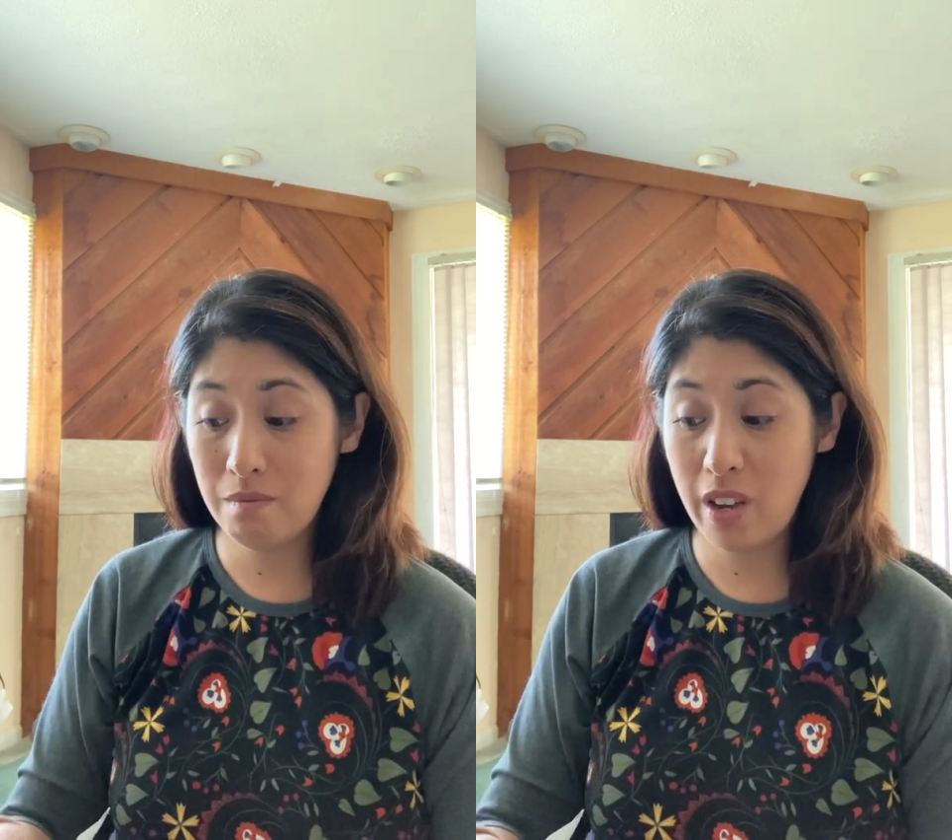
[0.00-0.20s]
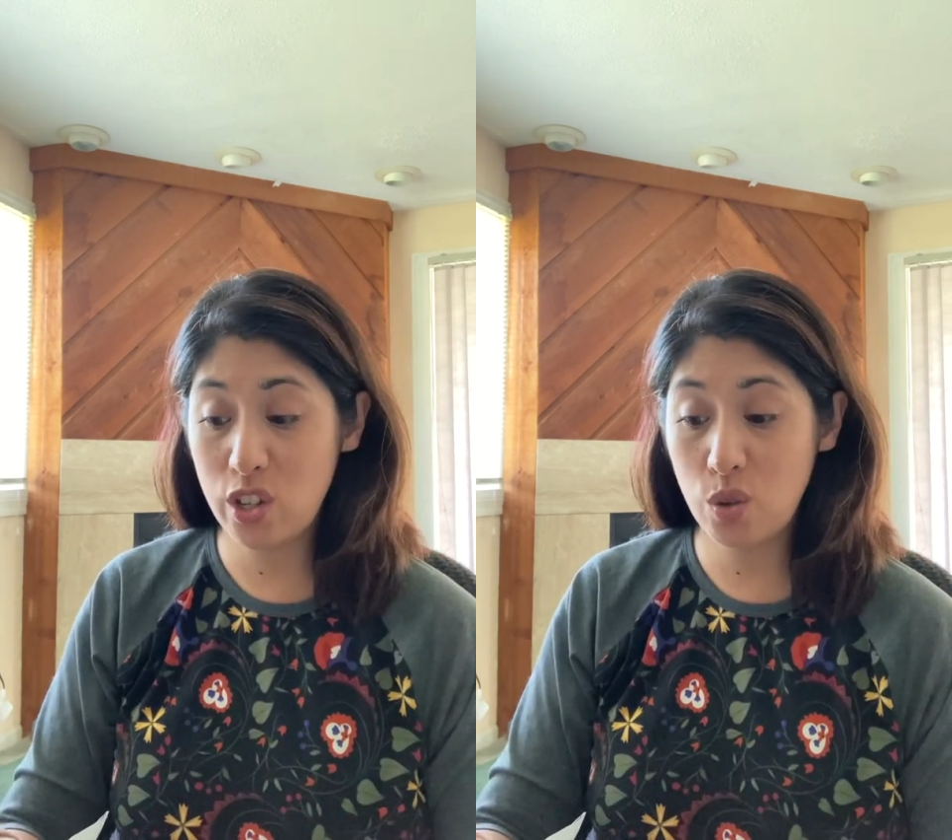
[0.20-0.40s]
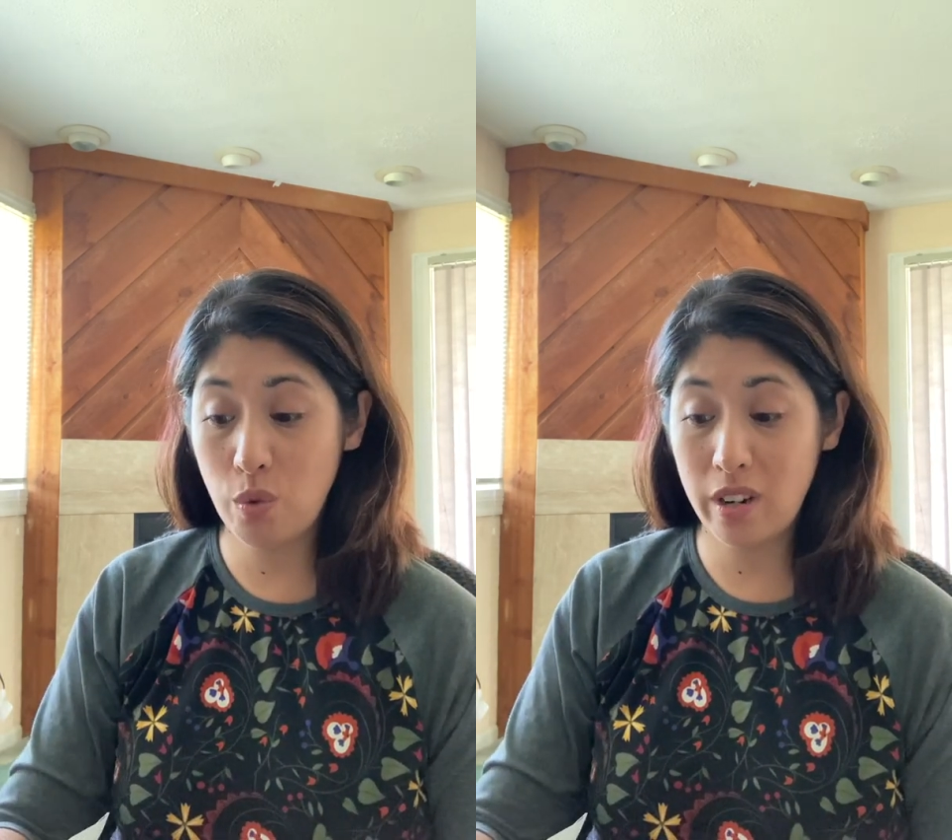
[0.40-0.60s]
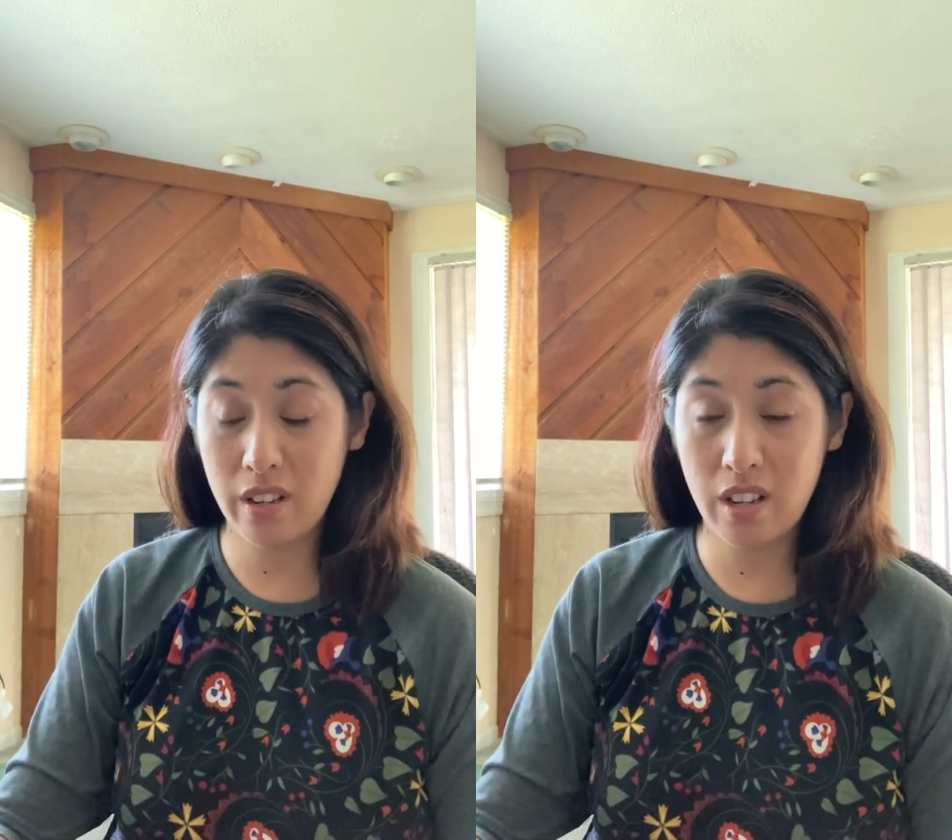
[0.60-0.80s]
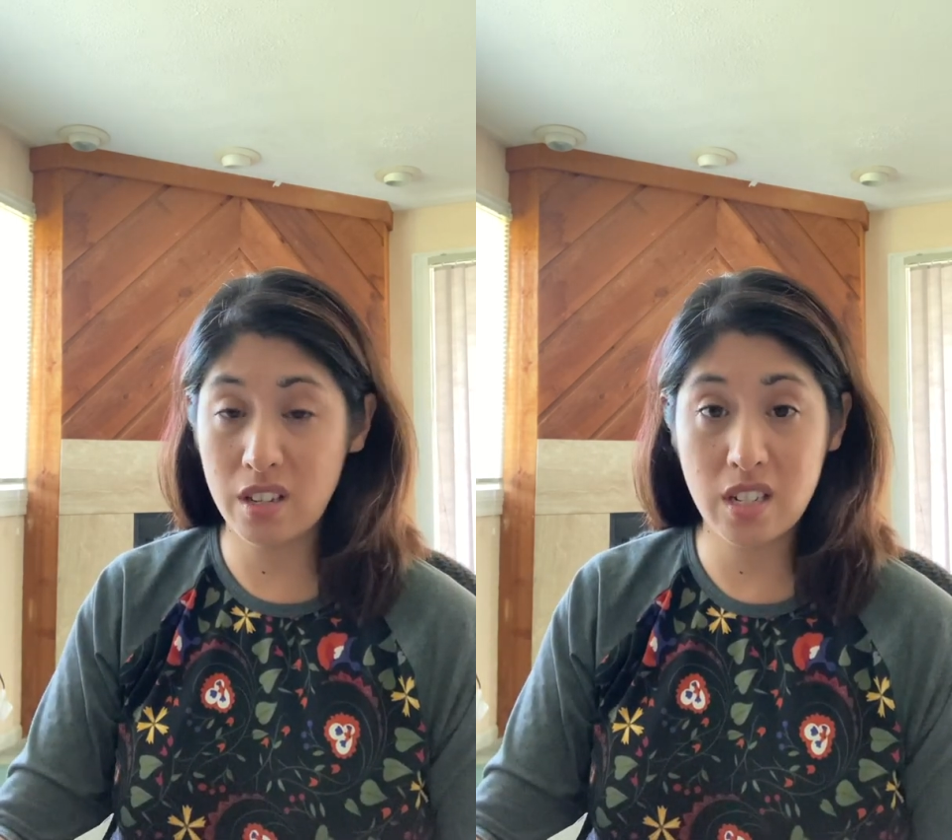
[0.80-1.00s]
makes you want,
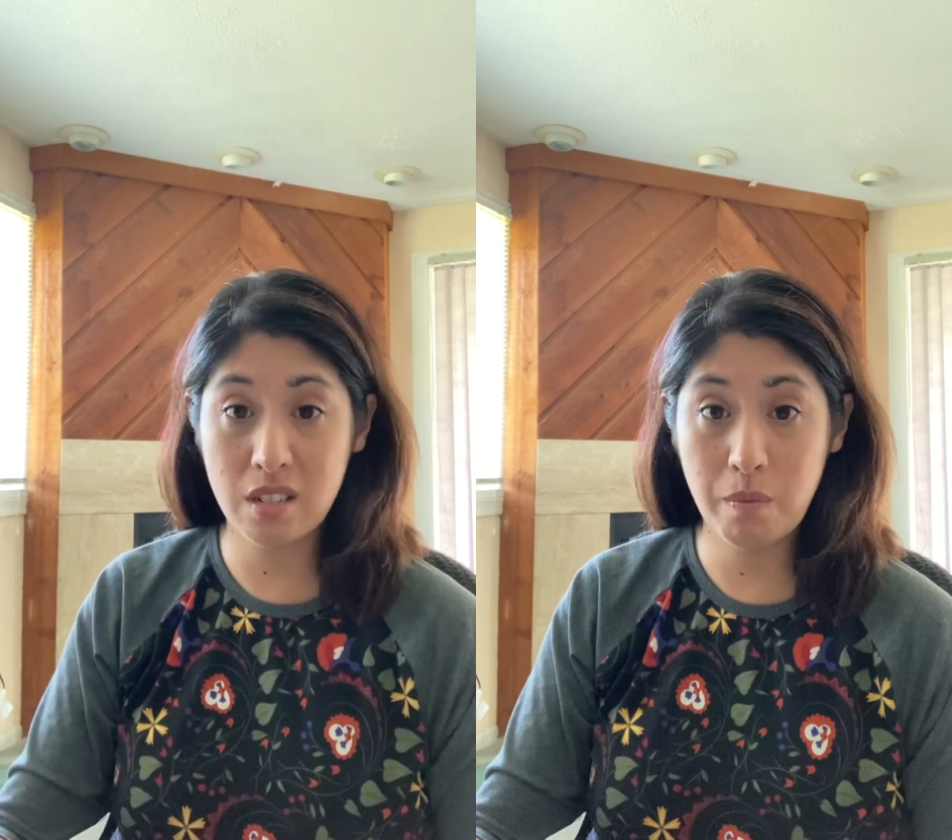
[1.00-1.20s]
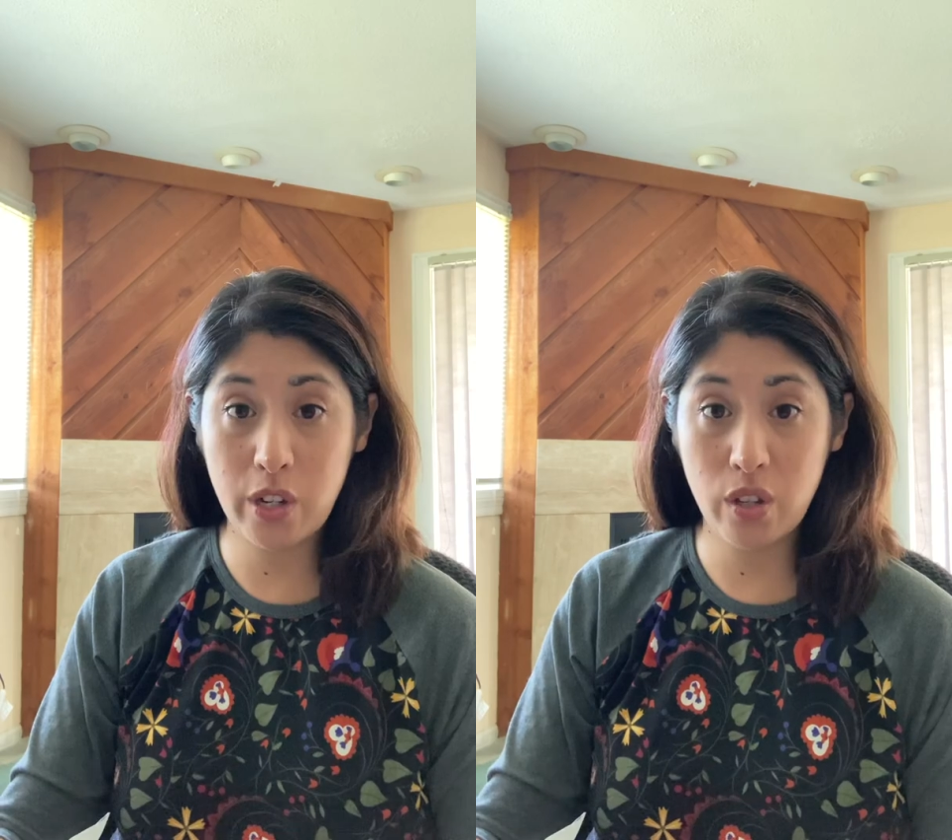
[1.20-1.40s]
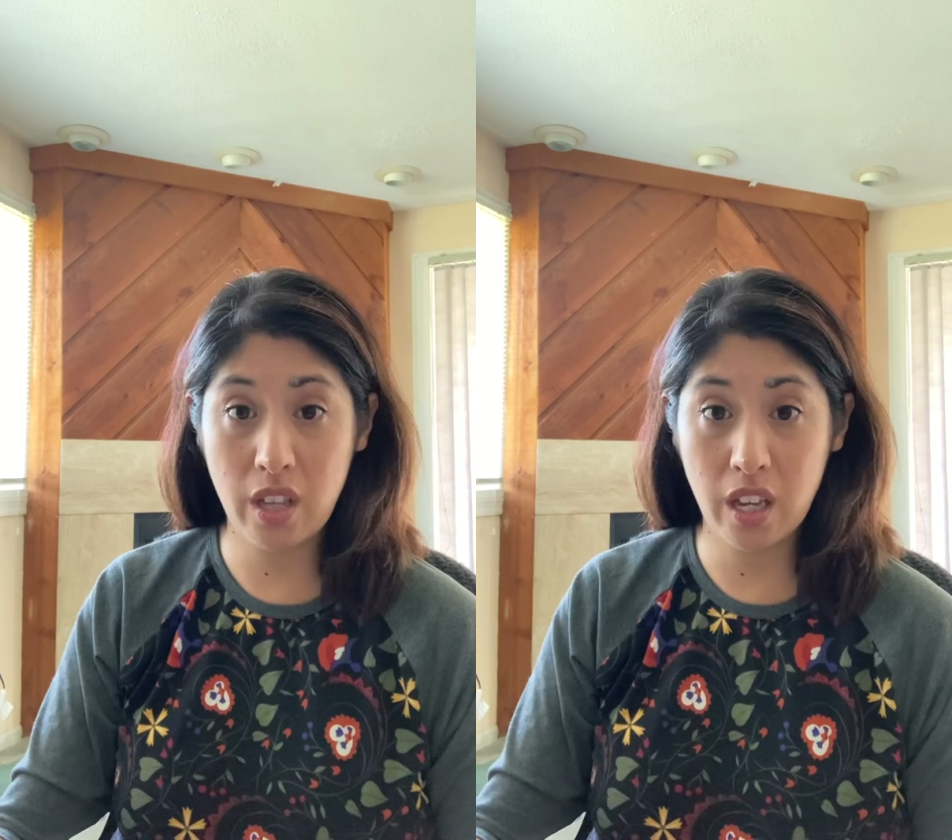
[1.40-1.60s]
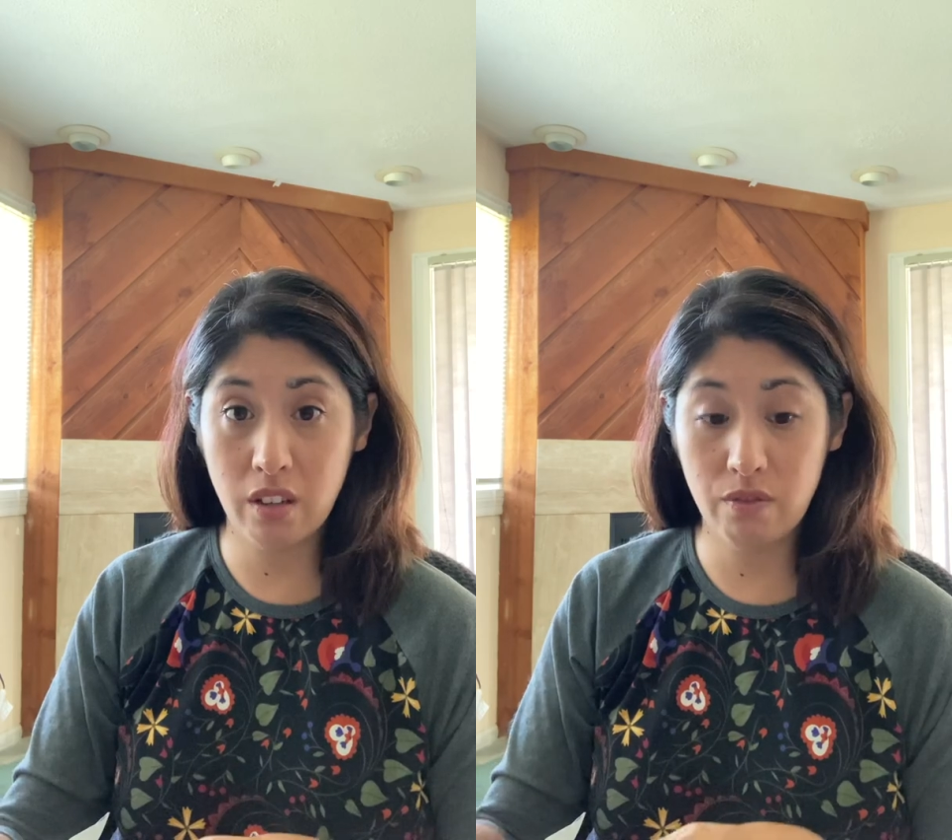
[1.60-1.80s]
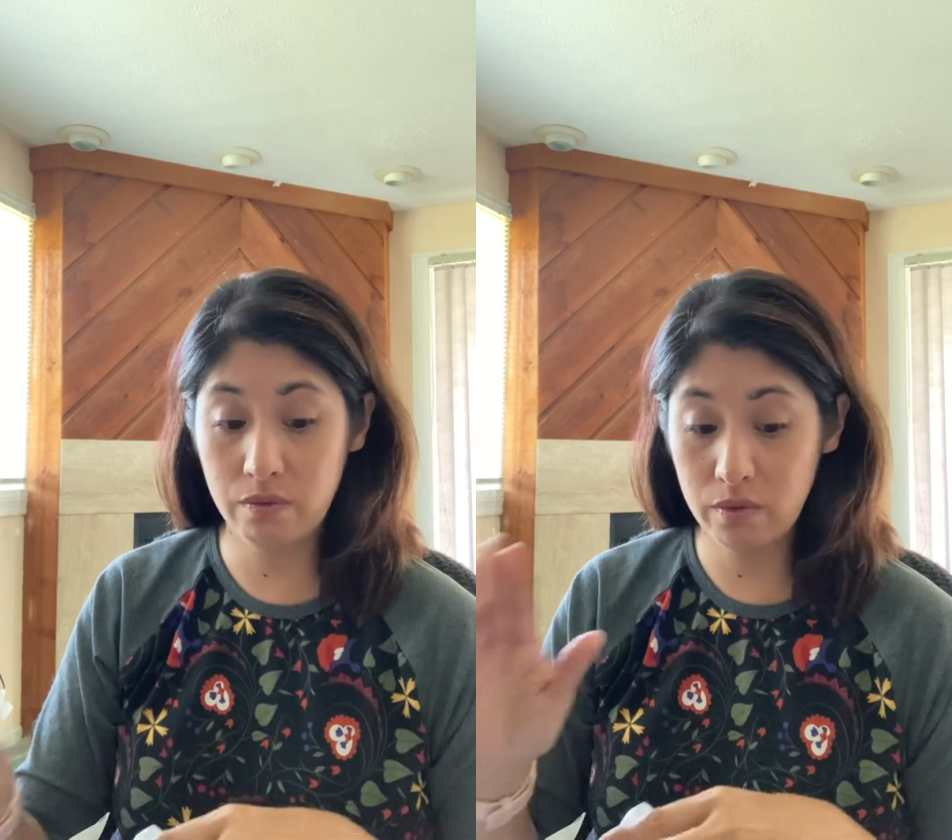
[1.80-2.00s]
it just makes you think of